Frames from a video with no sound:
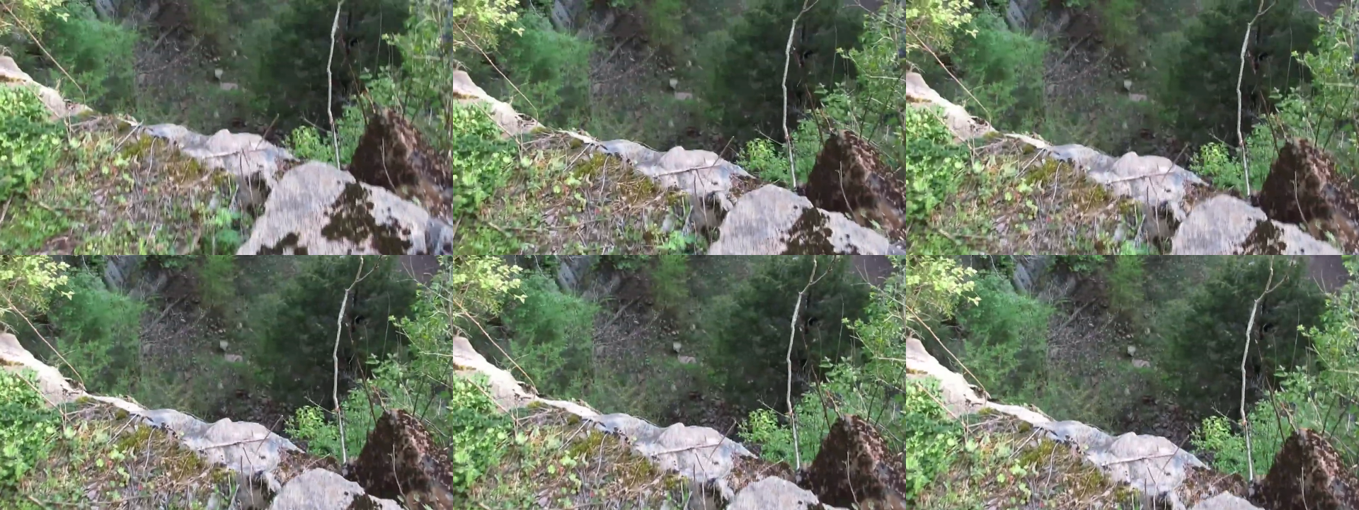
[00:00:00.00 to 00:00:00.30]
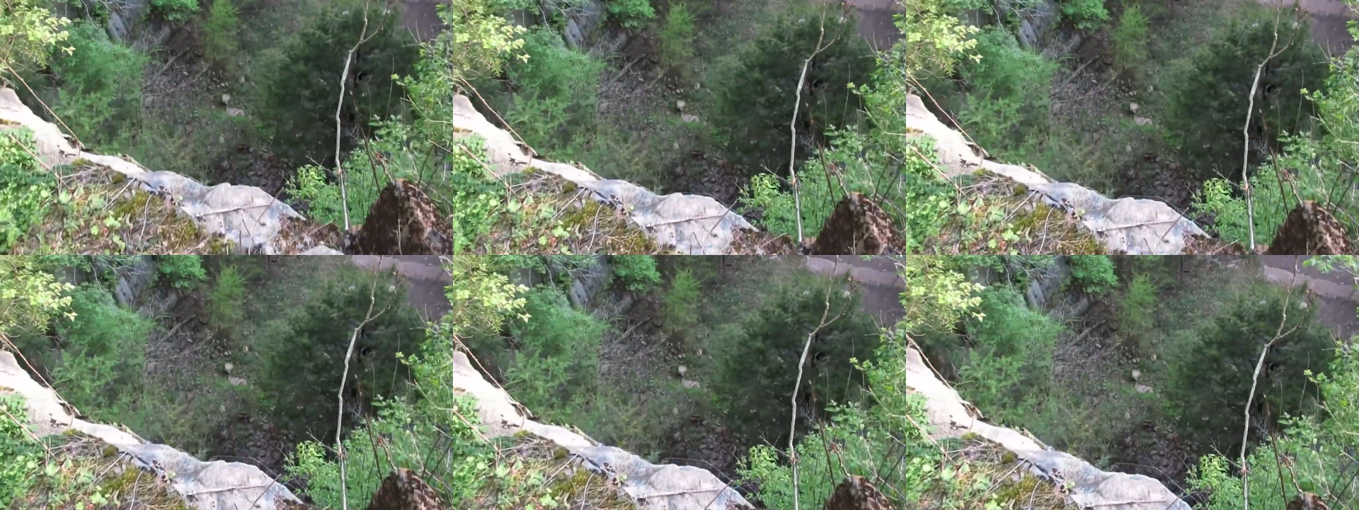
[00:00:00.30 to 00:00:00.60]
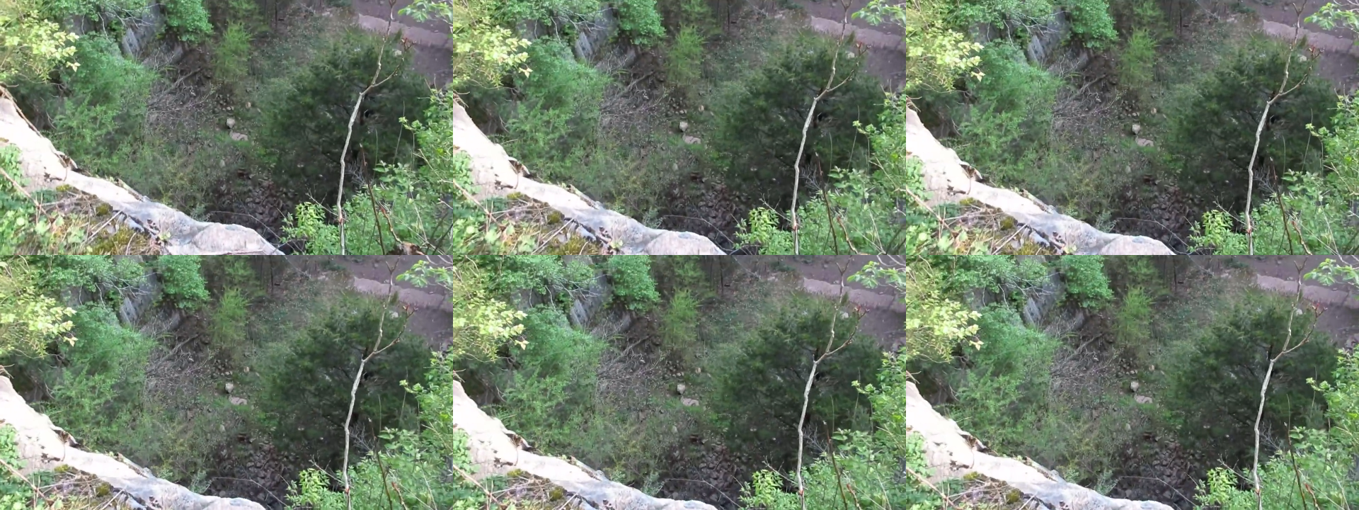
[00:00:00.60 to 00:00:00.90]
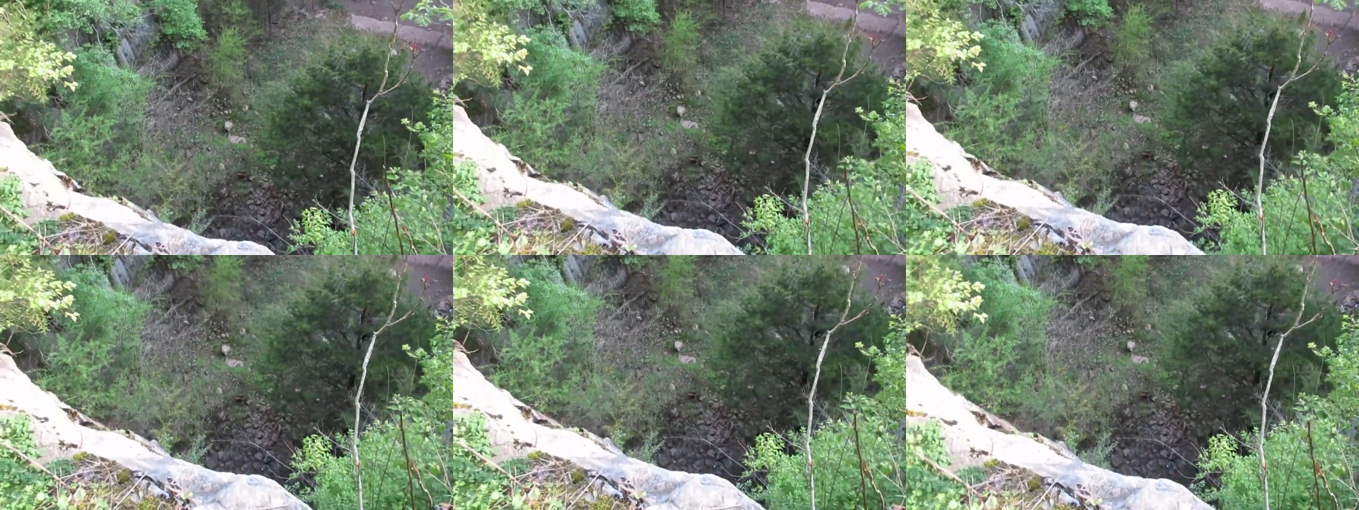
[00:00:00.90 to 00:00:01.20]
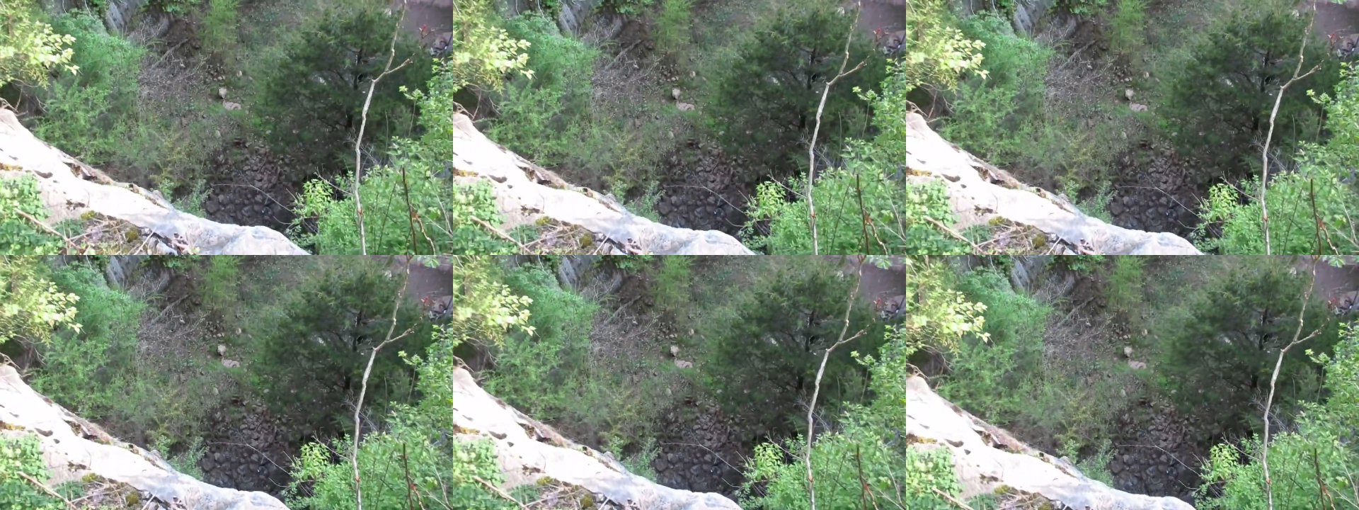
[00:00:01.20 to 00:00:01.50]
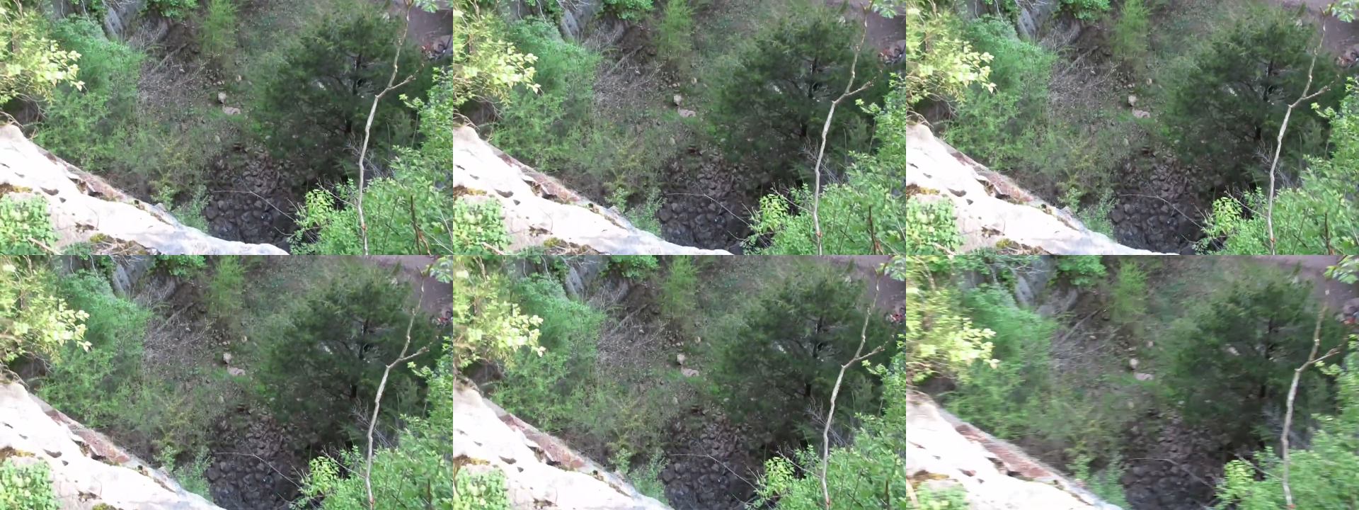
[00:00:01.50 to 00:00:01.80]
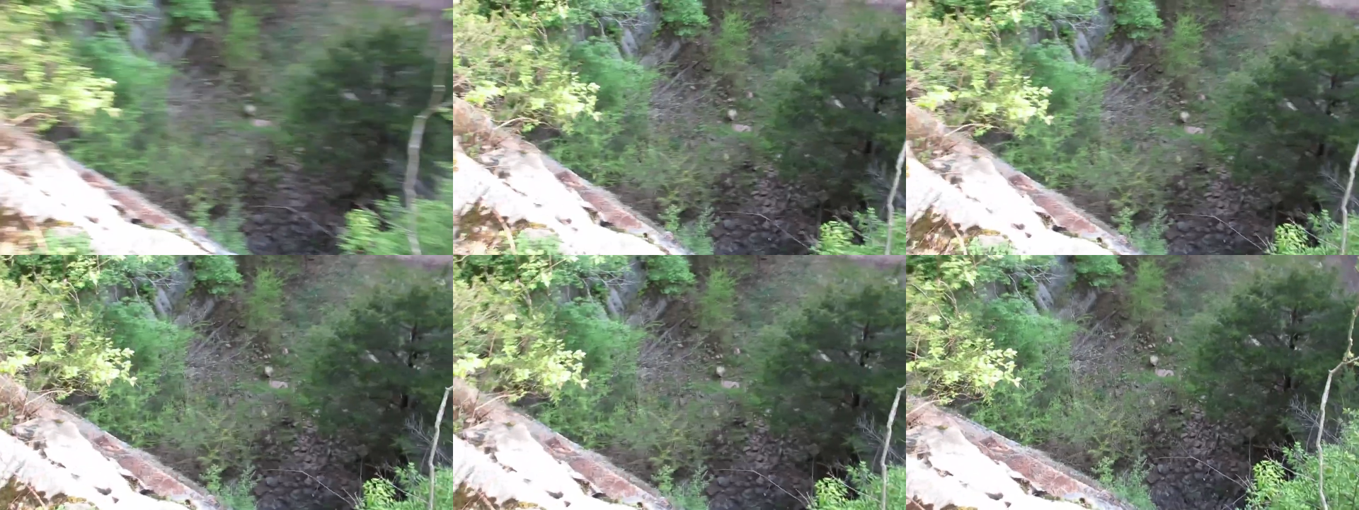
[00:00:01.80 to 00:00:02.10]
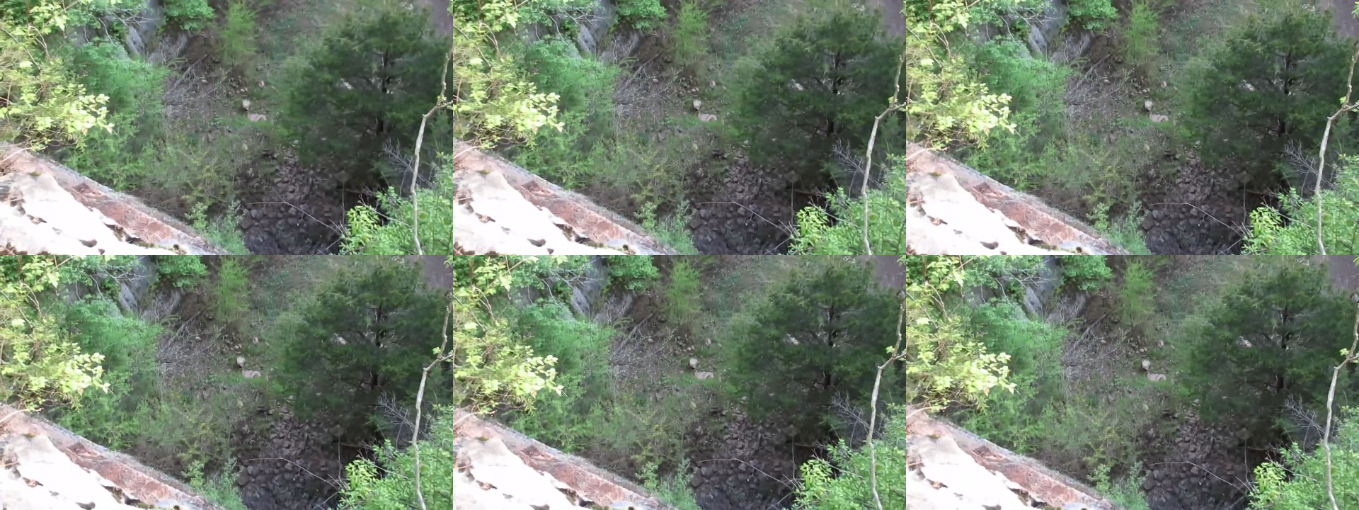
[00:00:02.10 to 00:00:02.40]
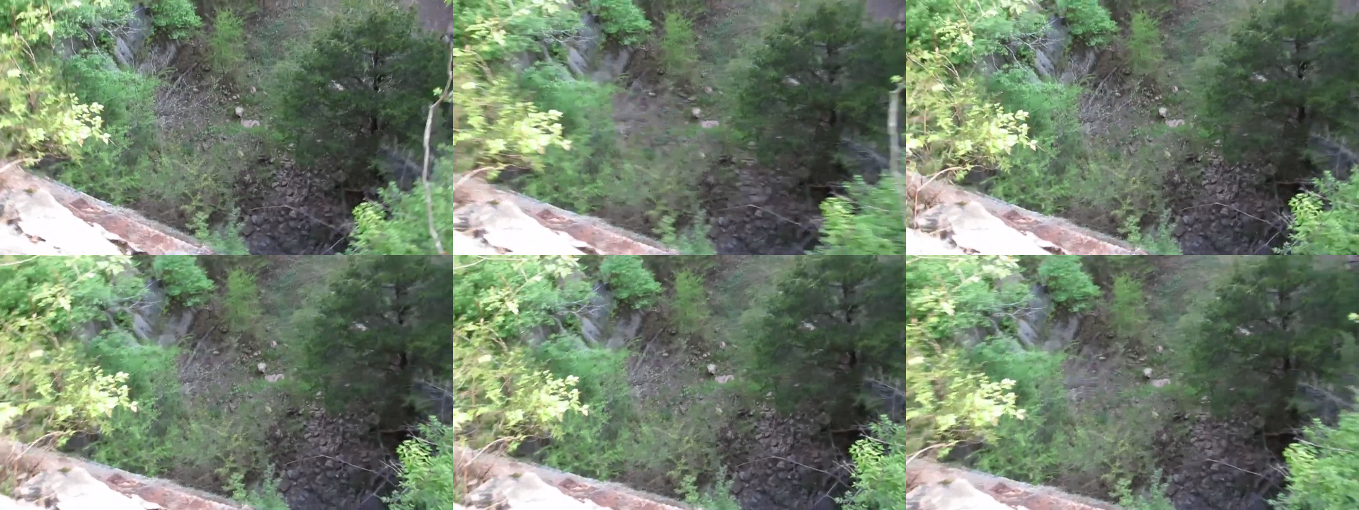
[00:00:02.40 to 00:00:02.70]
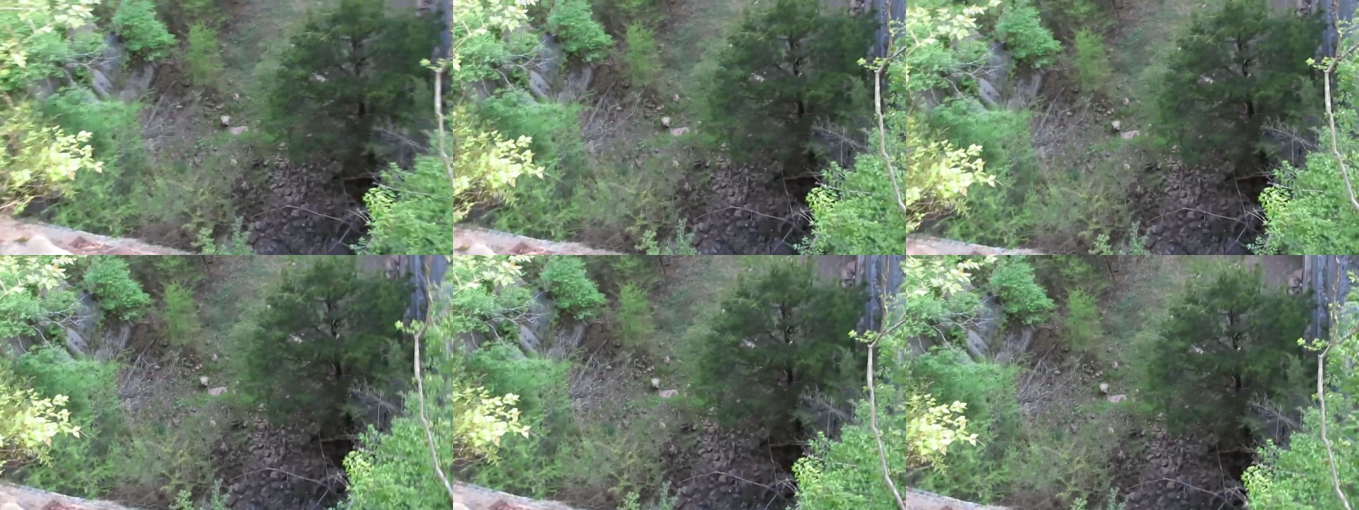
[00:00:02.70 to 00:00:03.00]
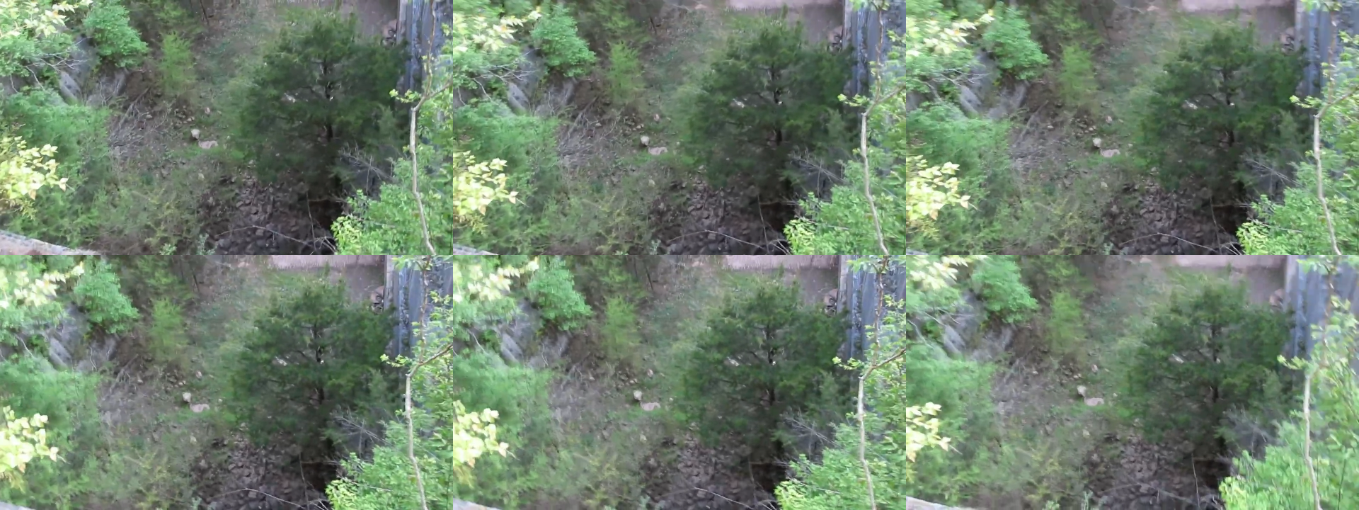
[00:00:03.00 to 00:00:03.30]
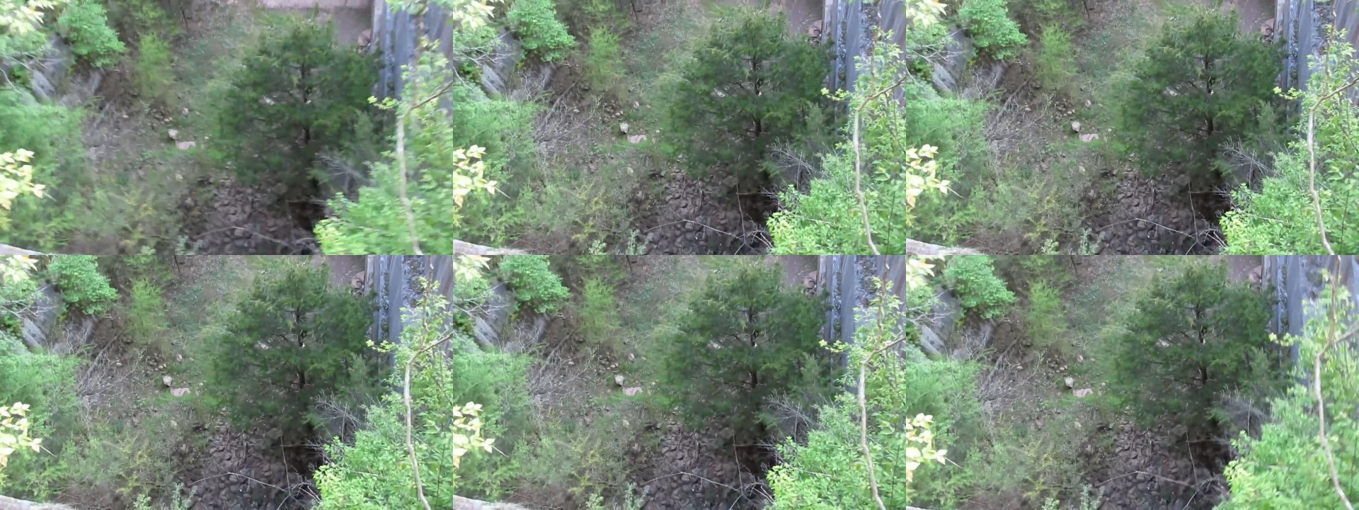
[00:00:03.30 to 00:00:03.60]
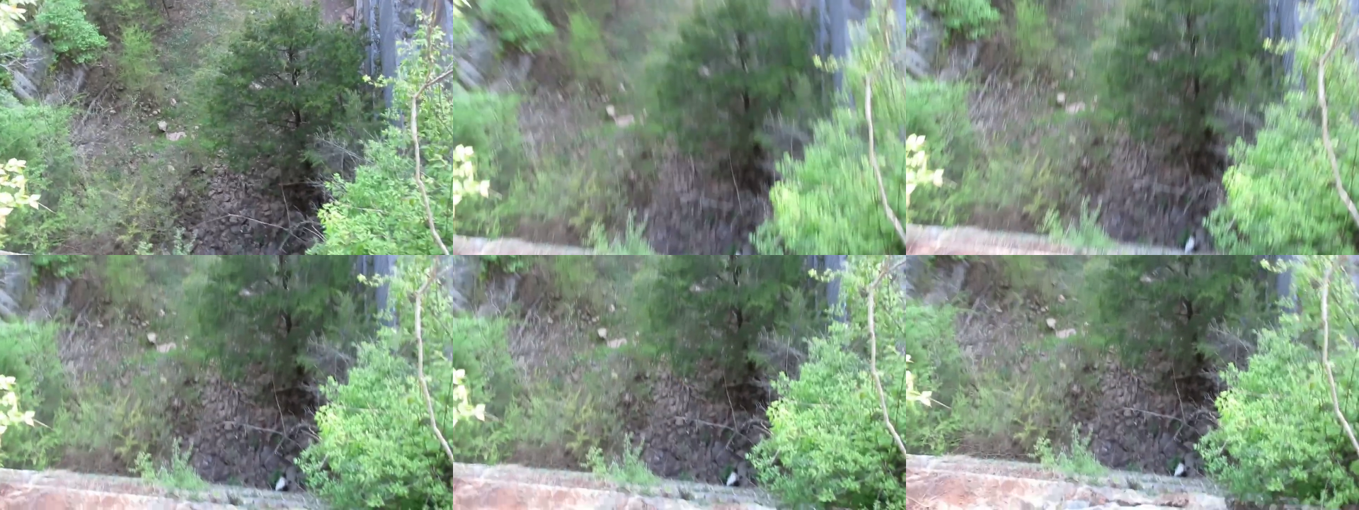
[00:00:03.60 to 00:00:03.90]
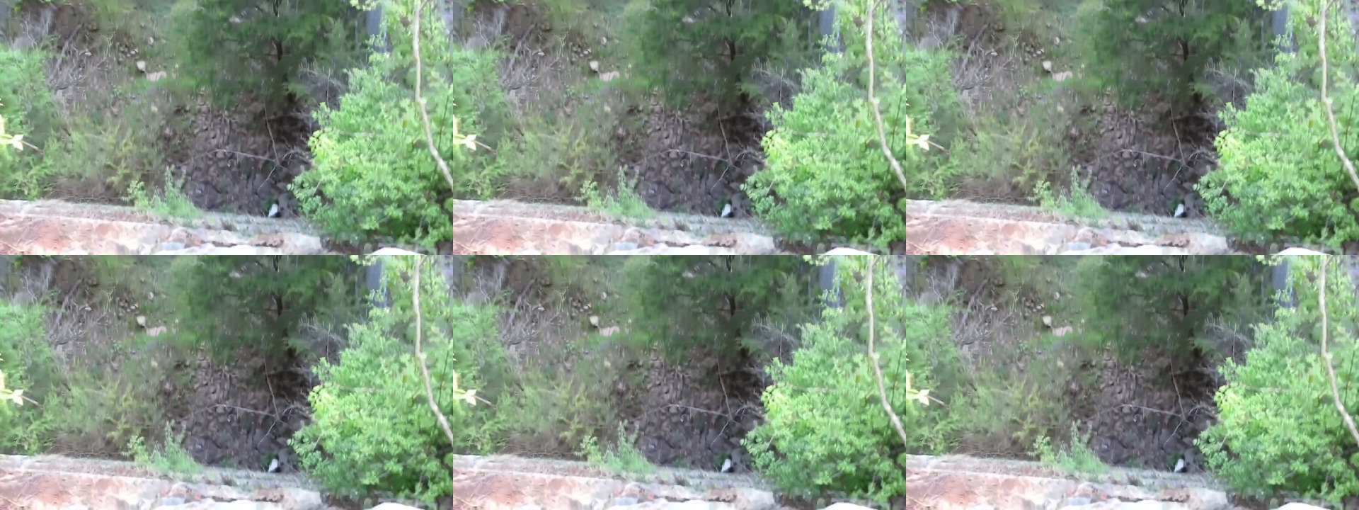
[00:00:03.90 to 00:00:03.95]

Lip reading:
No face is visible, so there are no lips to read.